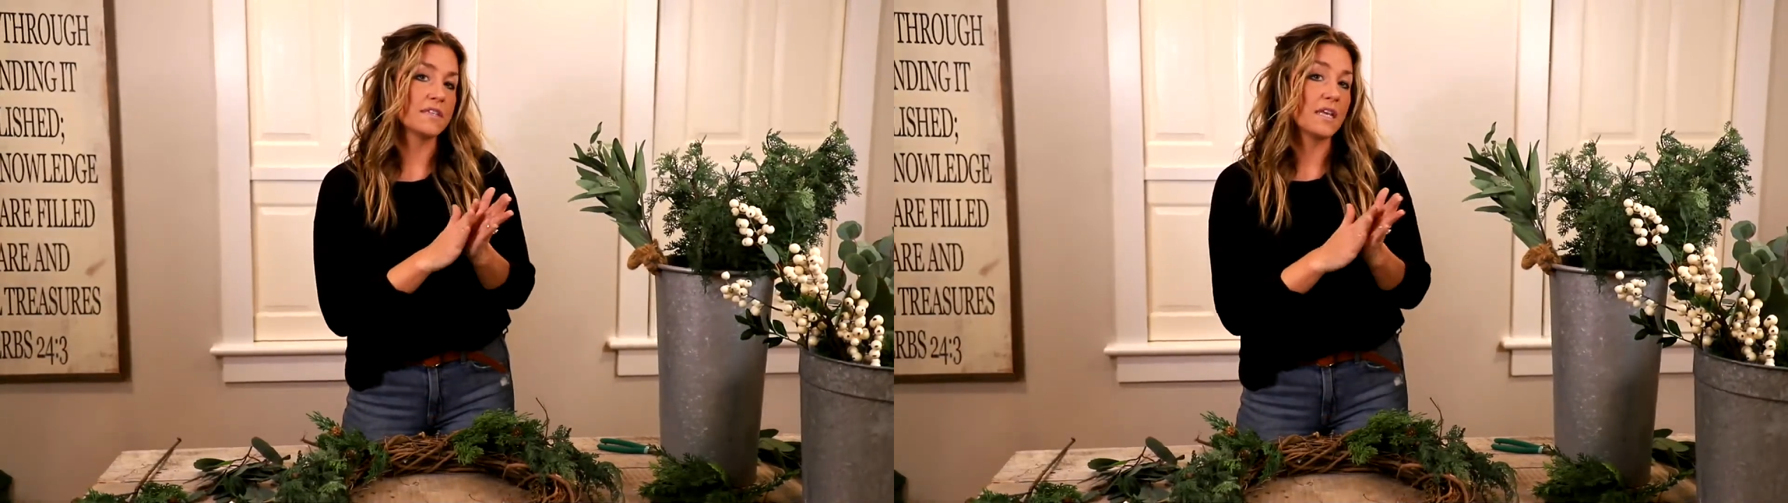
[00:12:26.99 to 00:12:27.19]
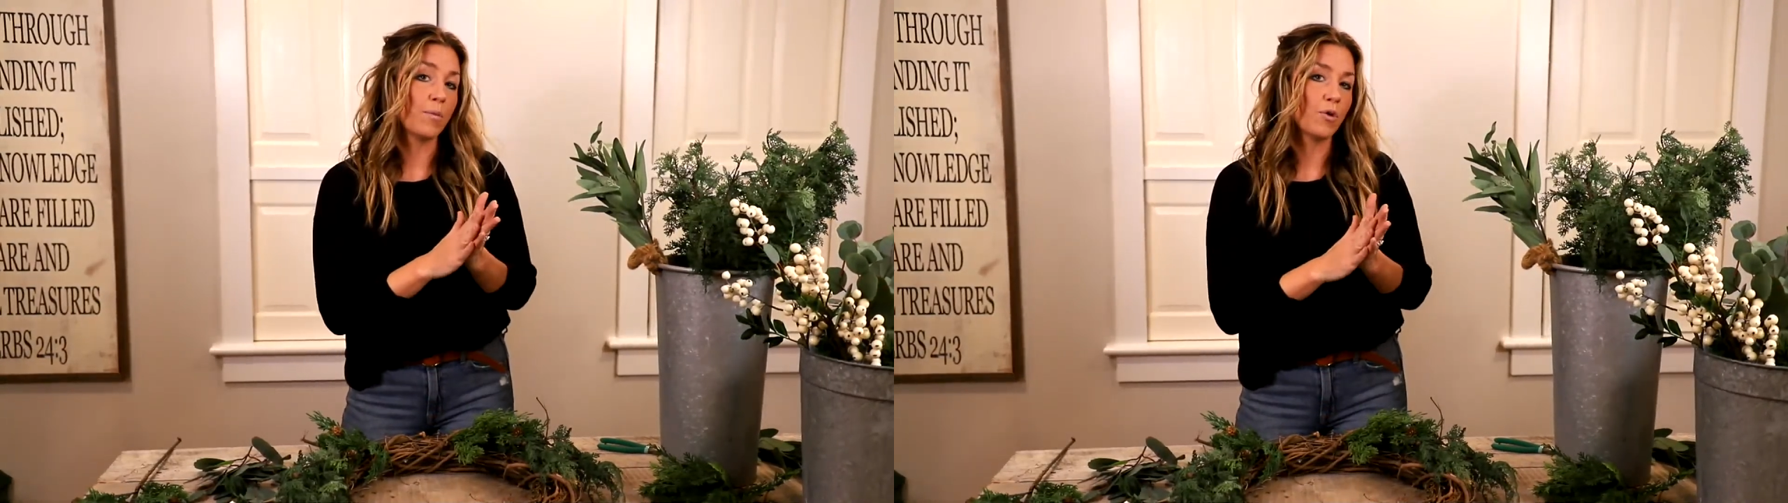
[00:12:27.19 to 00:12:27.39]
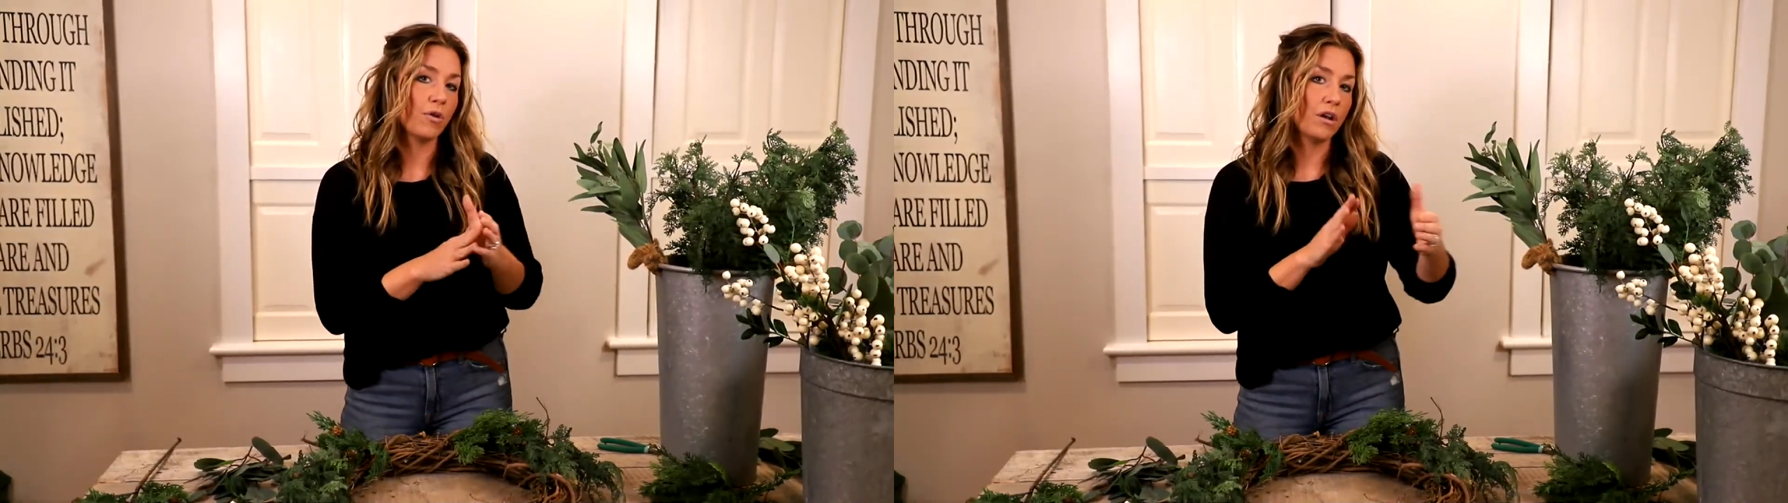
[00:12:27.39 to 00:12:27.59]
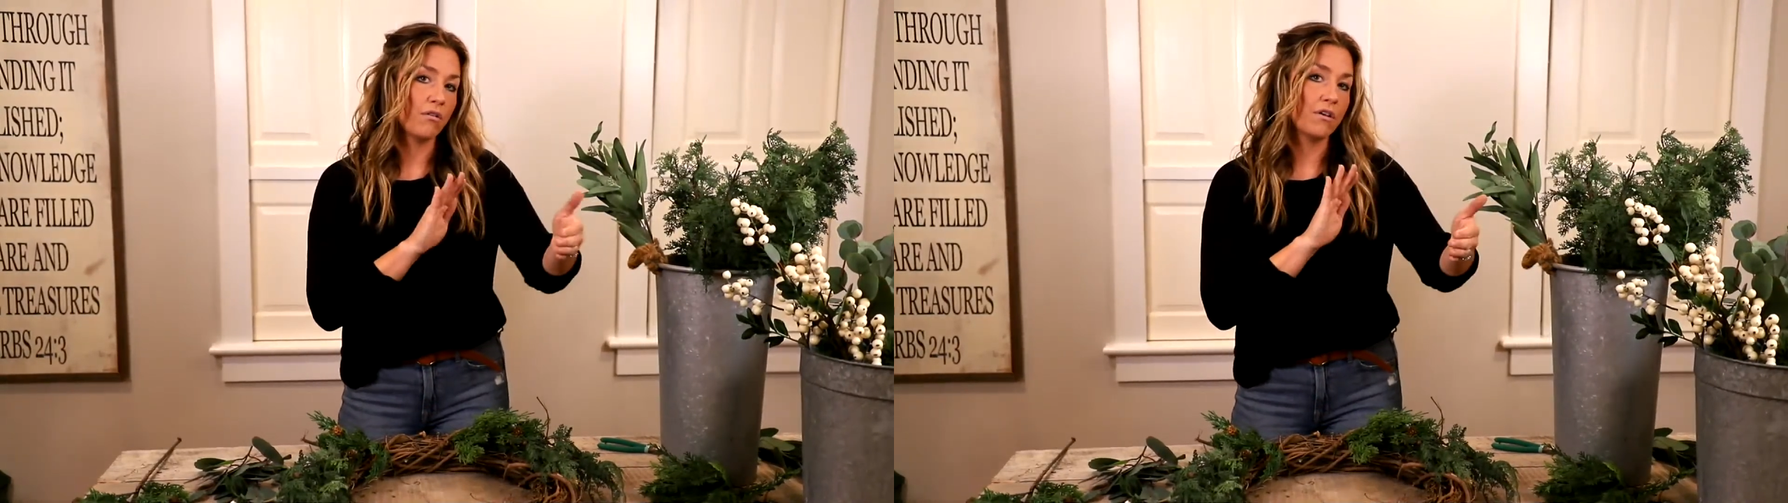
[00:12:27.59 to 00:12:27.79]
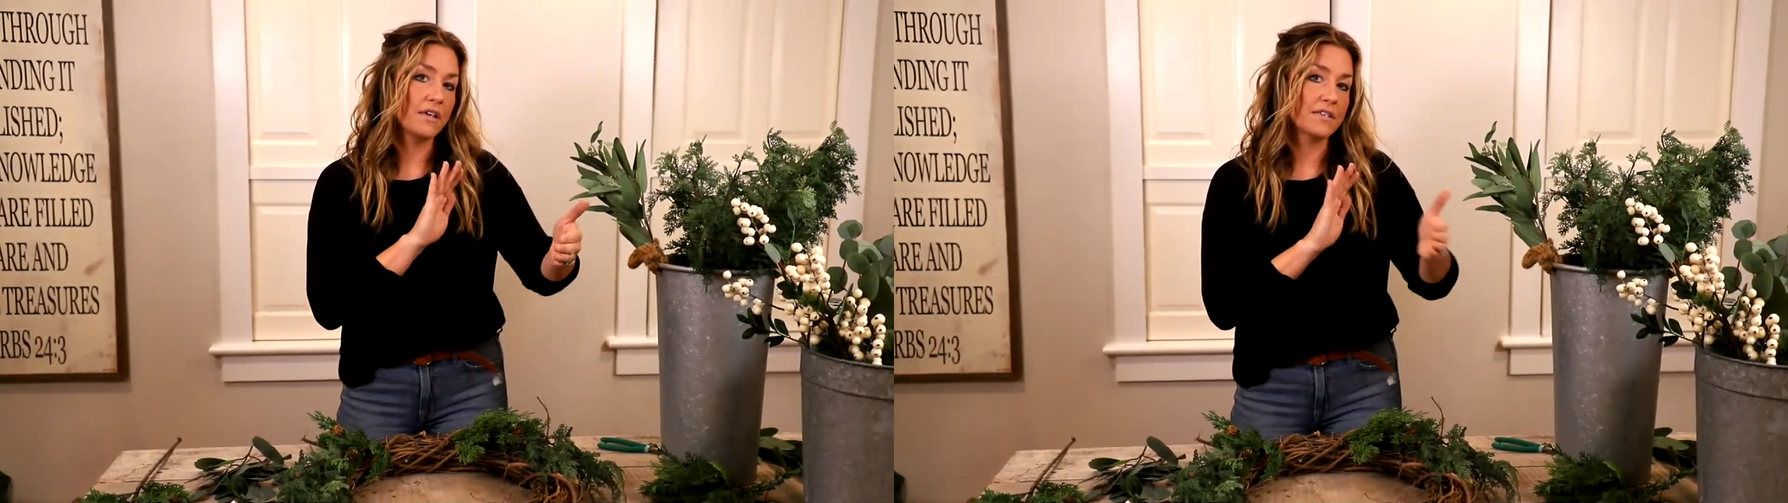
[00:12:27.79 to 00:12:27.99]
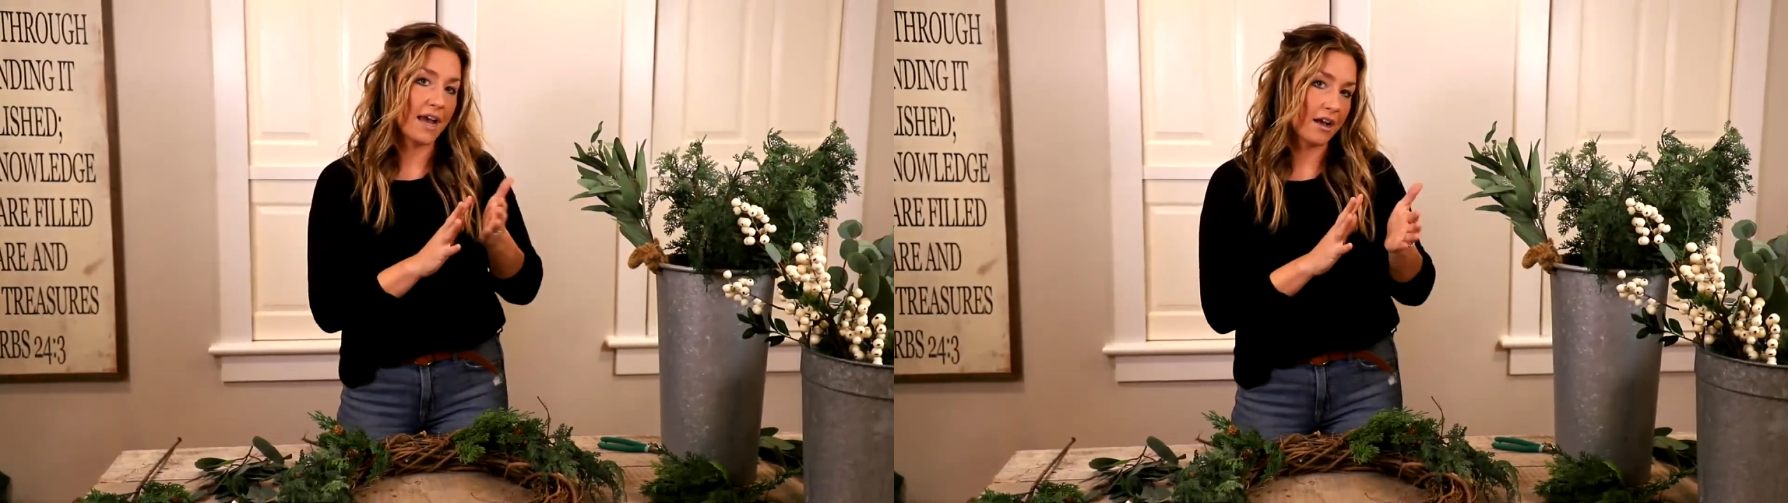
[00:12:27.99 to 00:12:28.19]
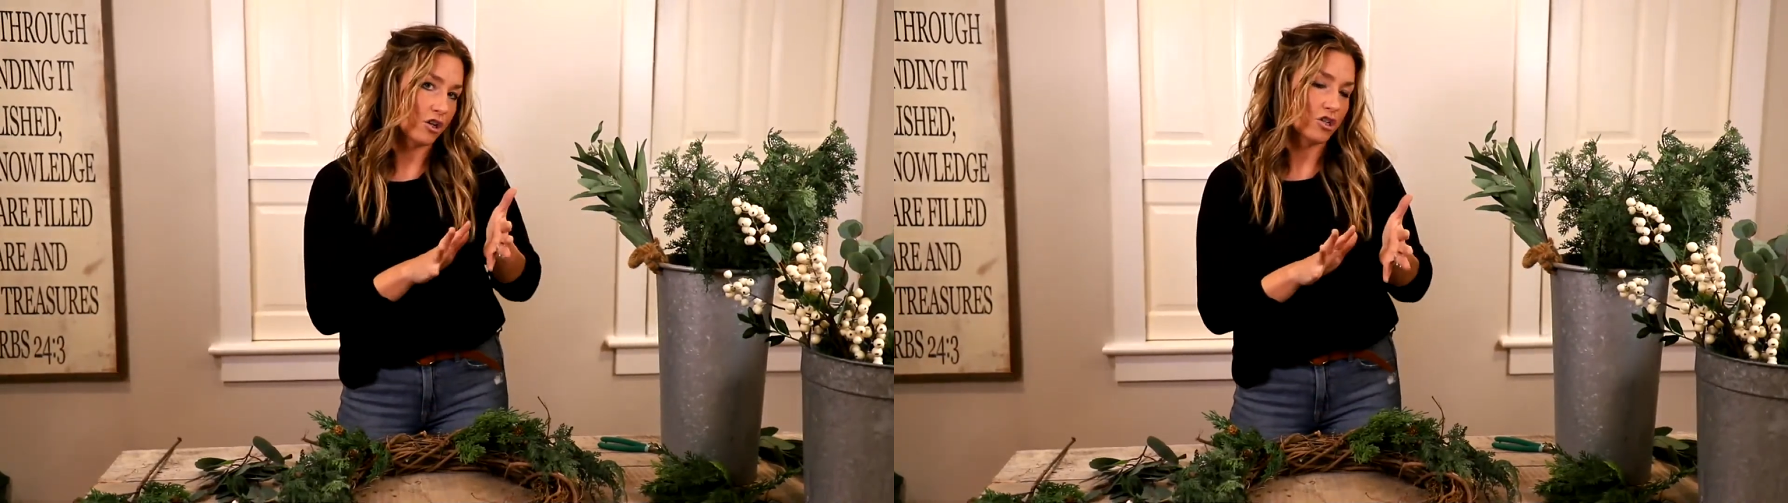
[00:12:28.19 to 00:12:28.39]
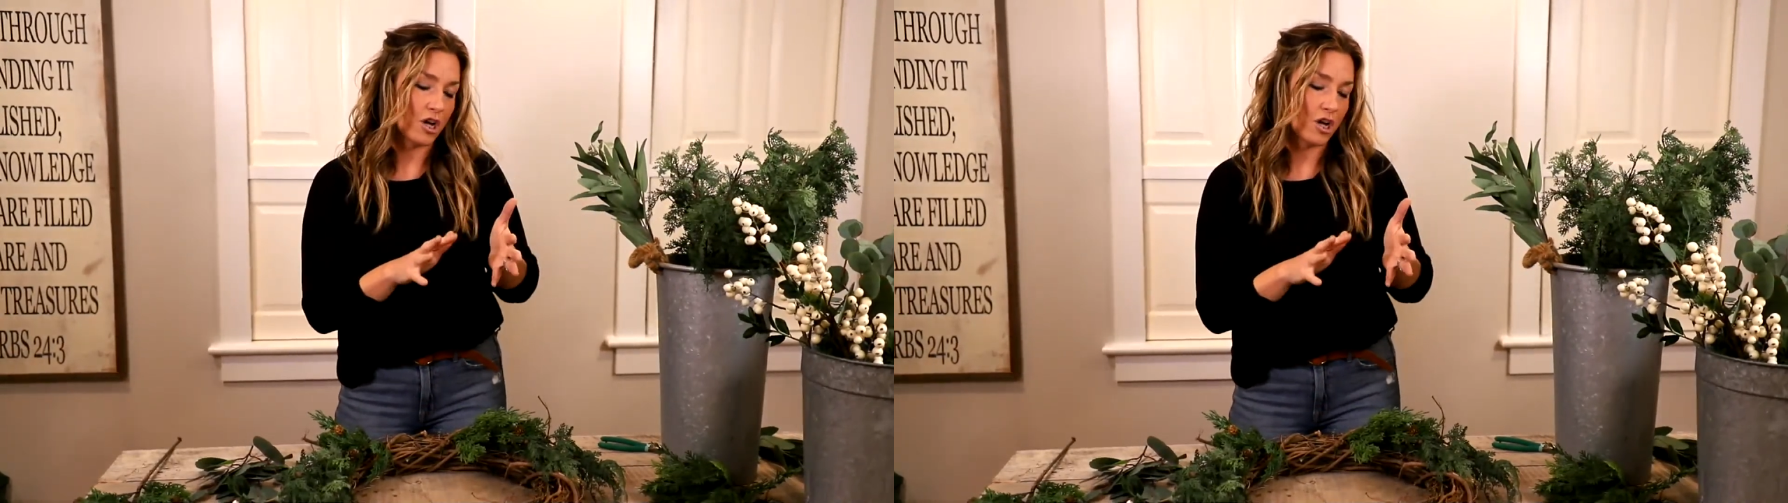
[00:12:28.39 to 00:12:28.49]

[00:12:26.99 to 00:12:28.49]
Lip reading: same greenery stacked on